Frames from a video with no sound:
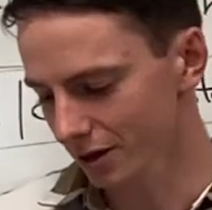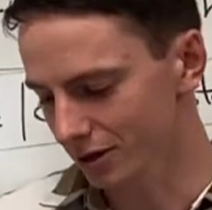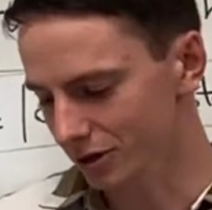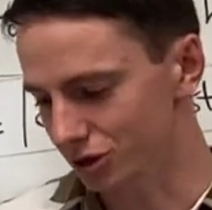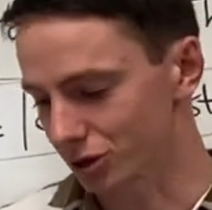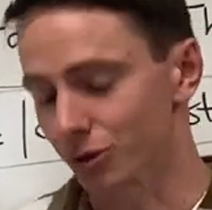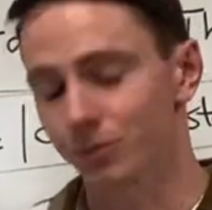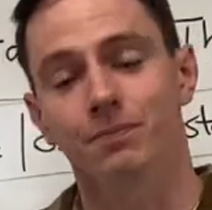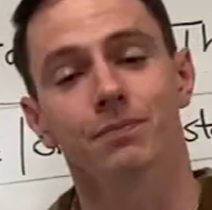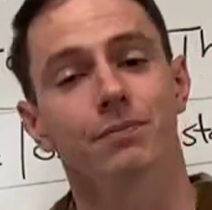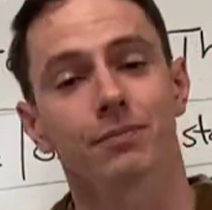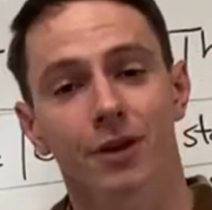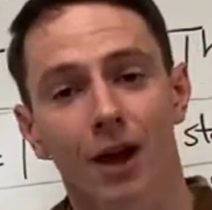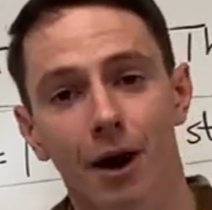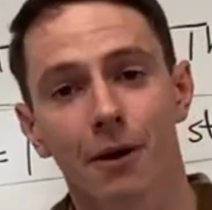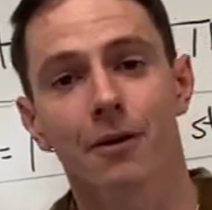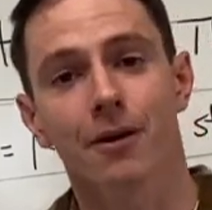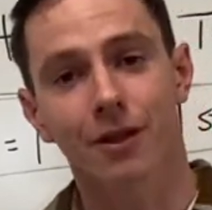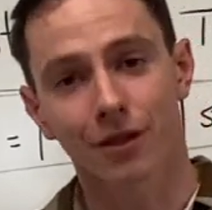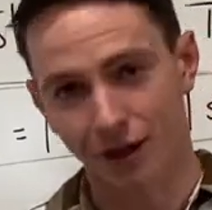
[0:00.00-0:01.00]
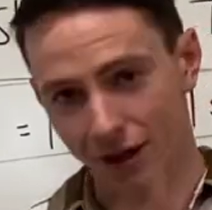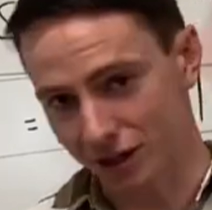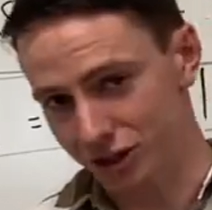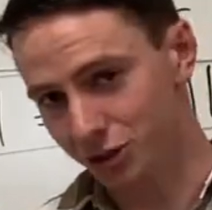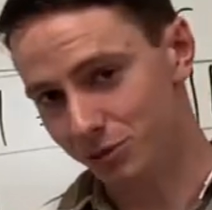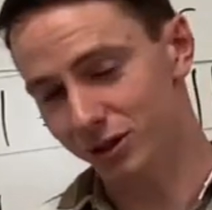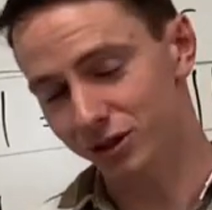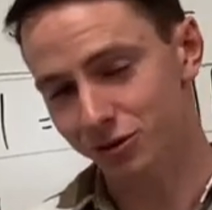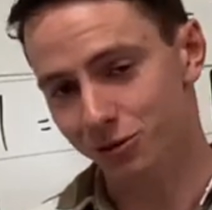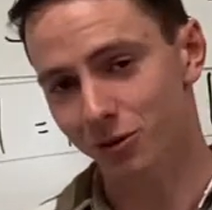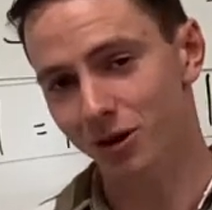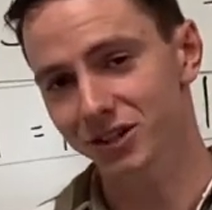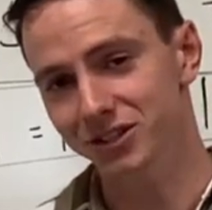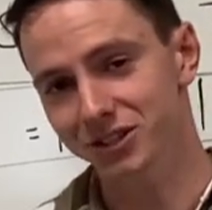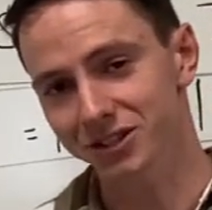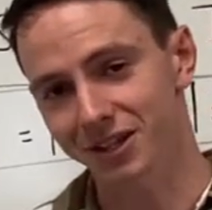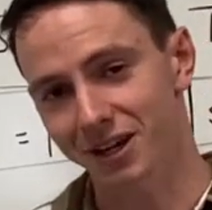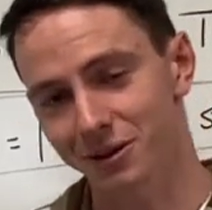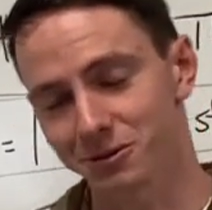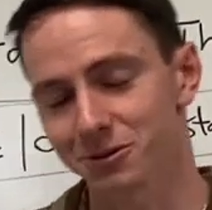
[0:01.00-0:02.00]
So yeah, thanks so much for
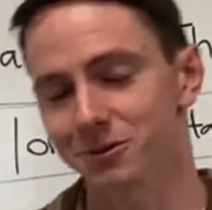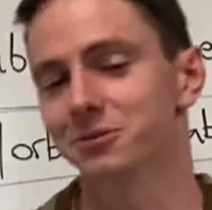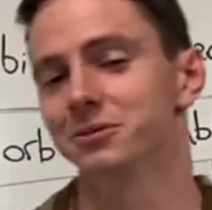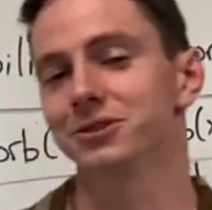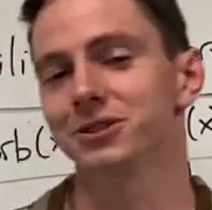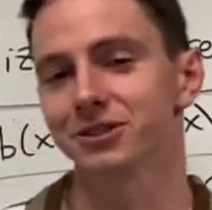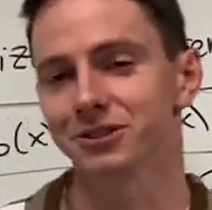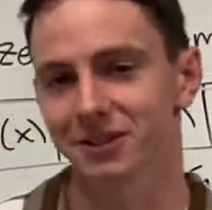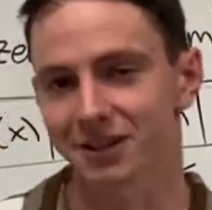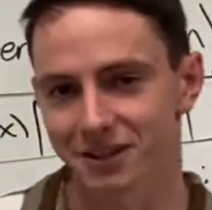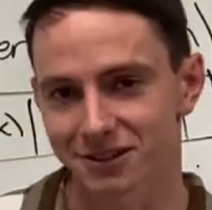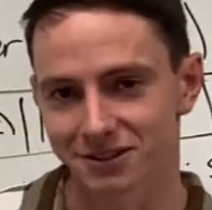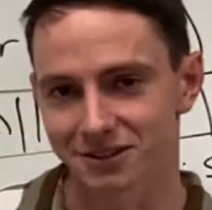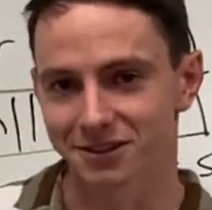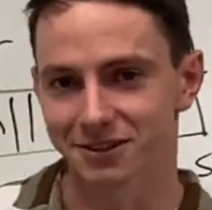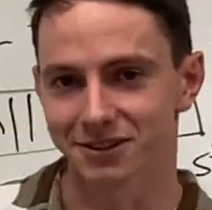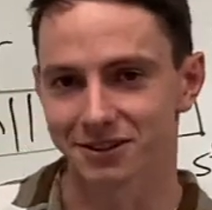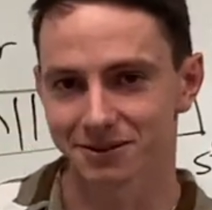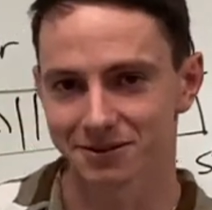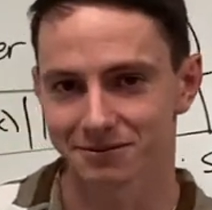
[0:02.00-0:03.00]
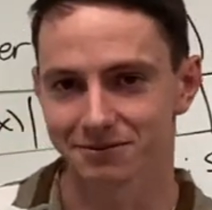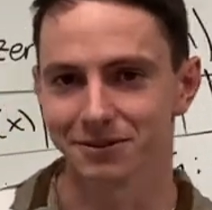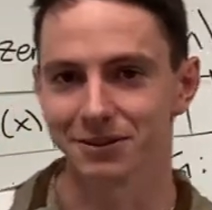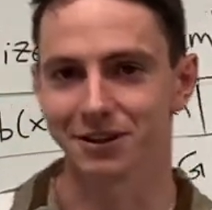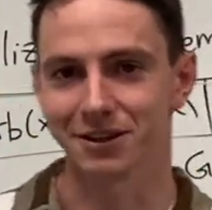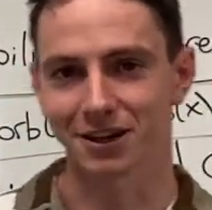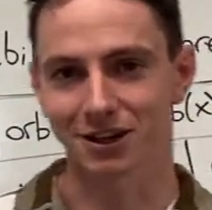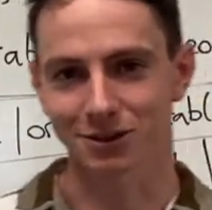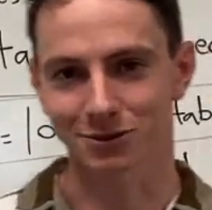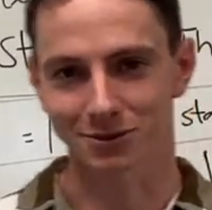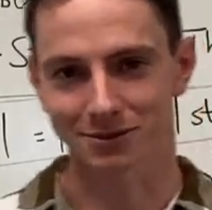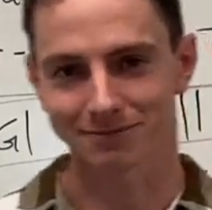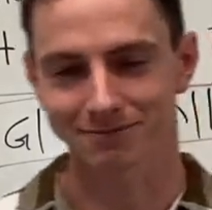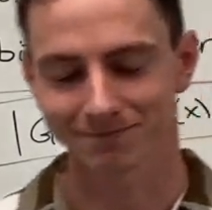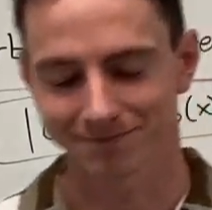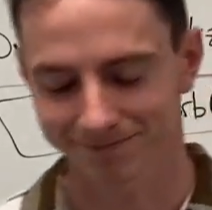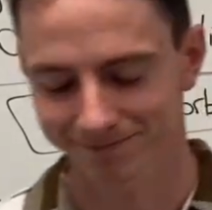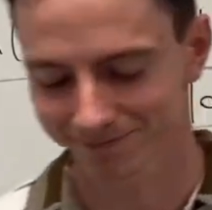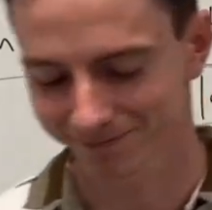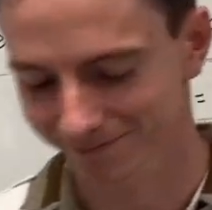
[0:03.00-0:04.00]
watching, and I will see you guys in the next
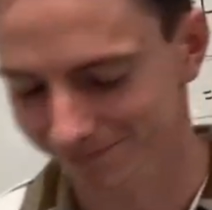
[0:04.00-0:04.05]
one.